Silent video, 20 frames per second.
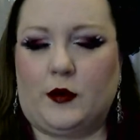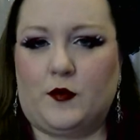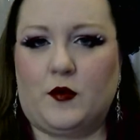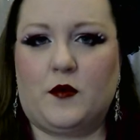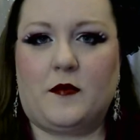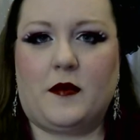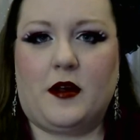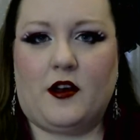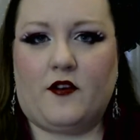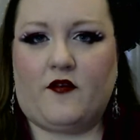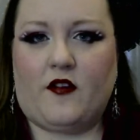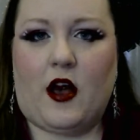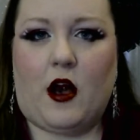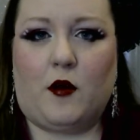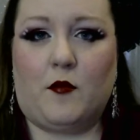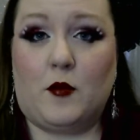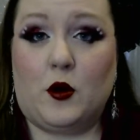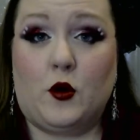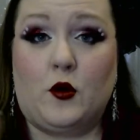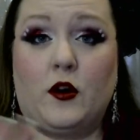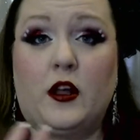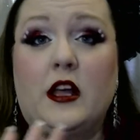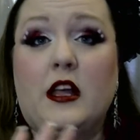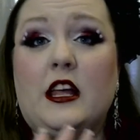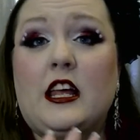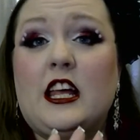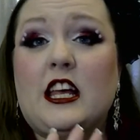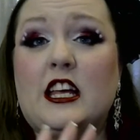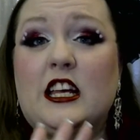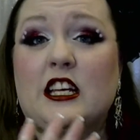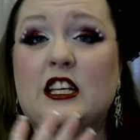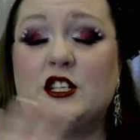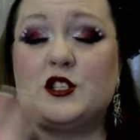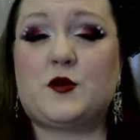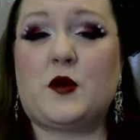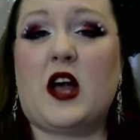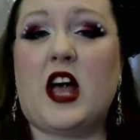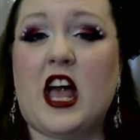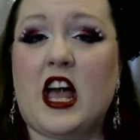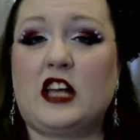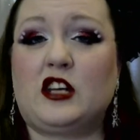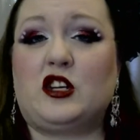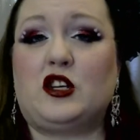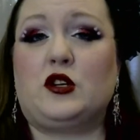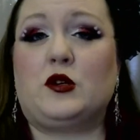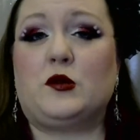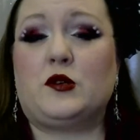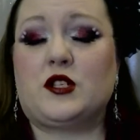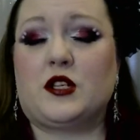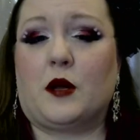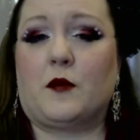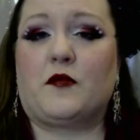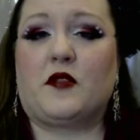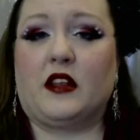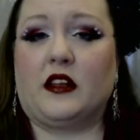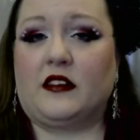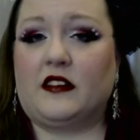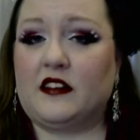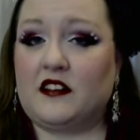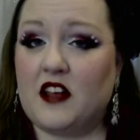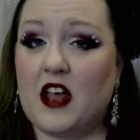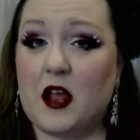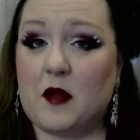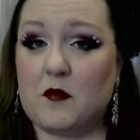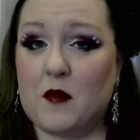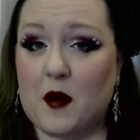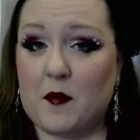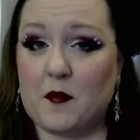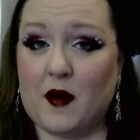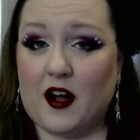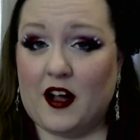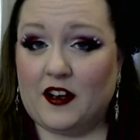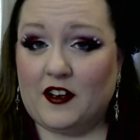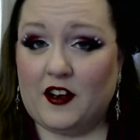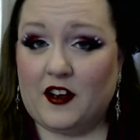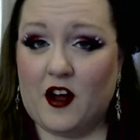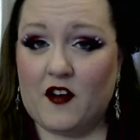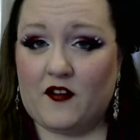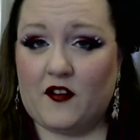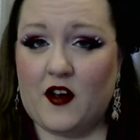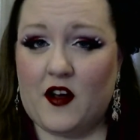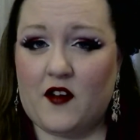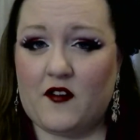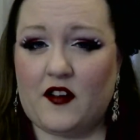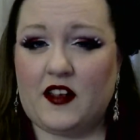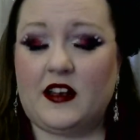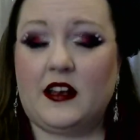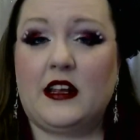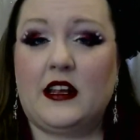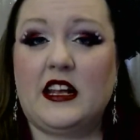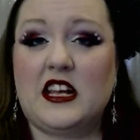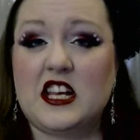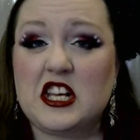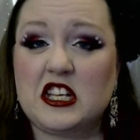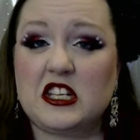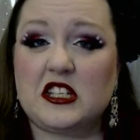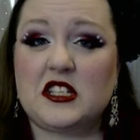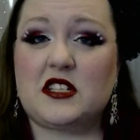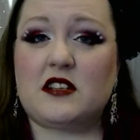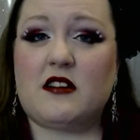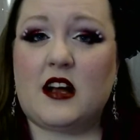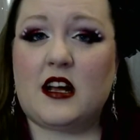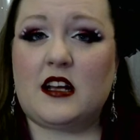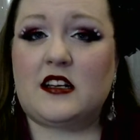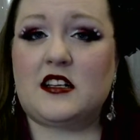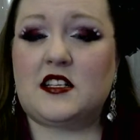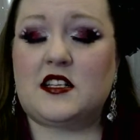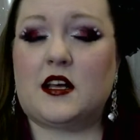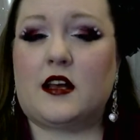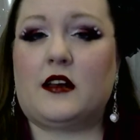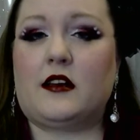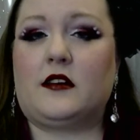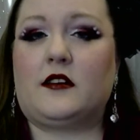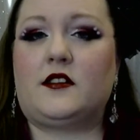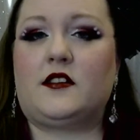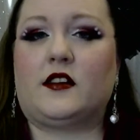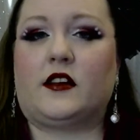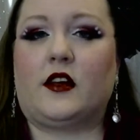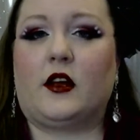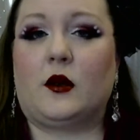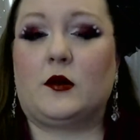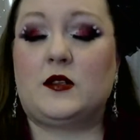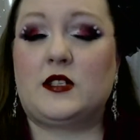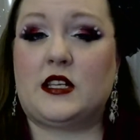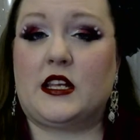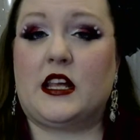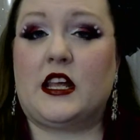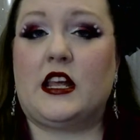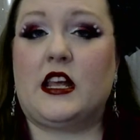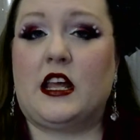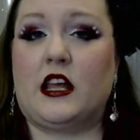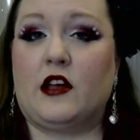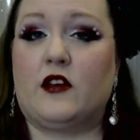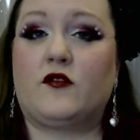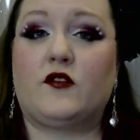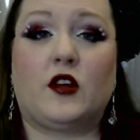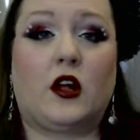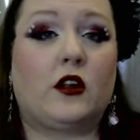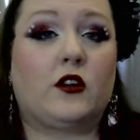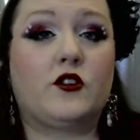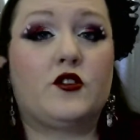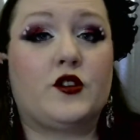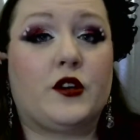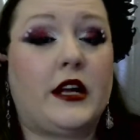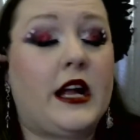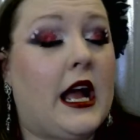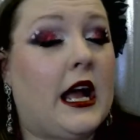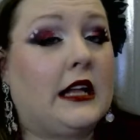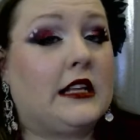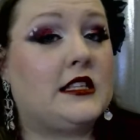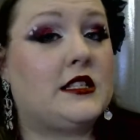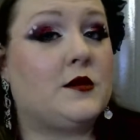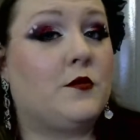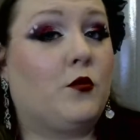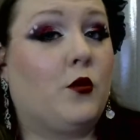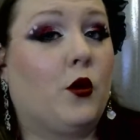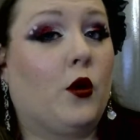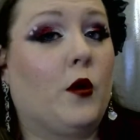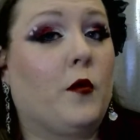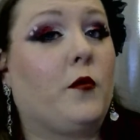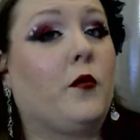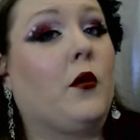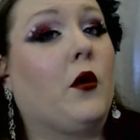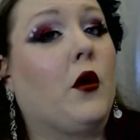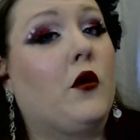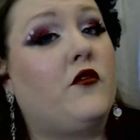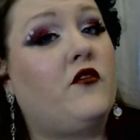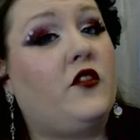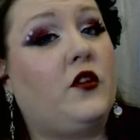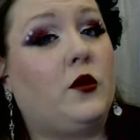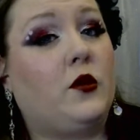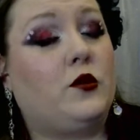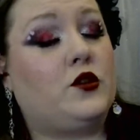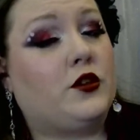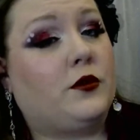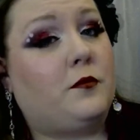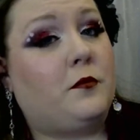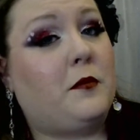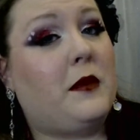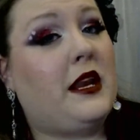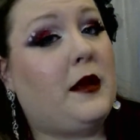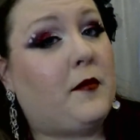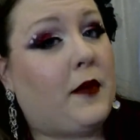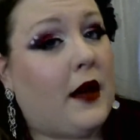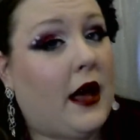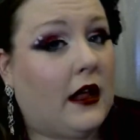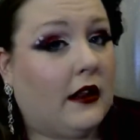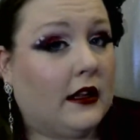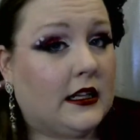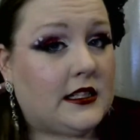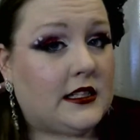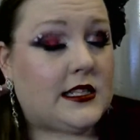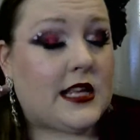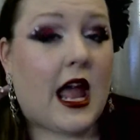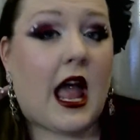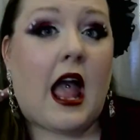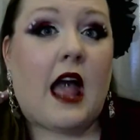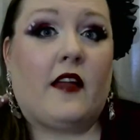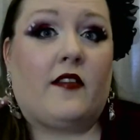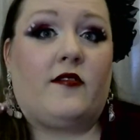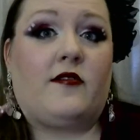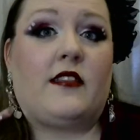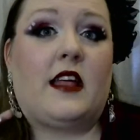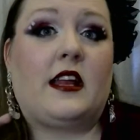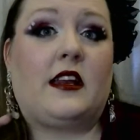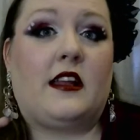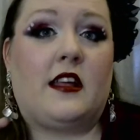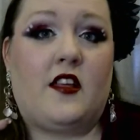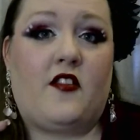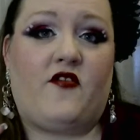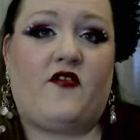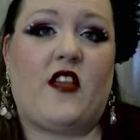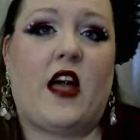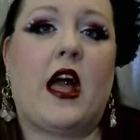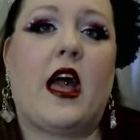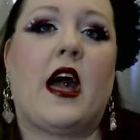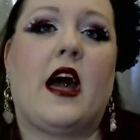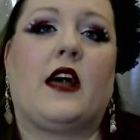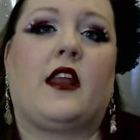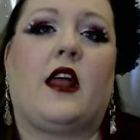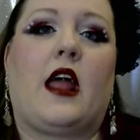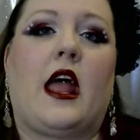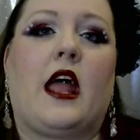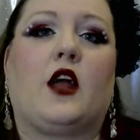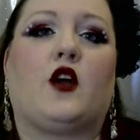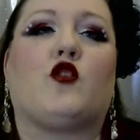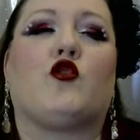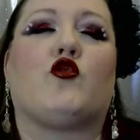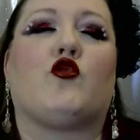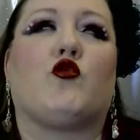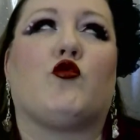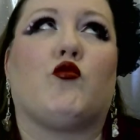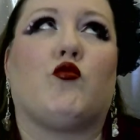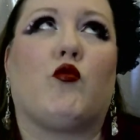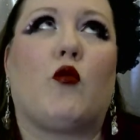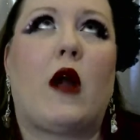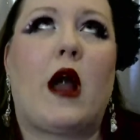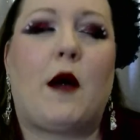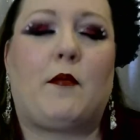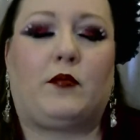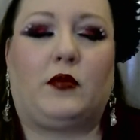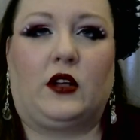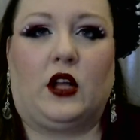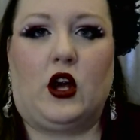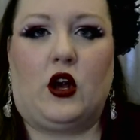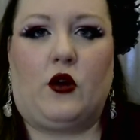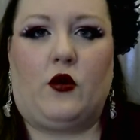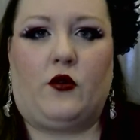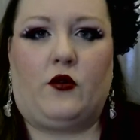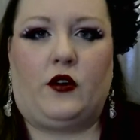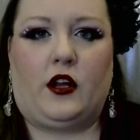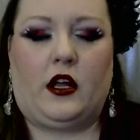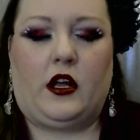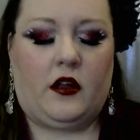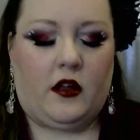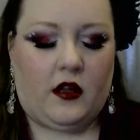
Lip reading: put me in a foul mood, so I had to do something to take my mind off of it. So I decided to go see if Dollar Tree had some more Profusion mini palettes, and they did. They had a crap load.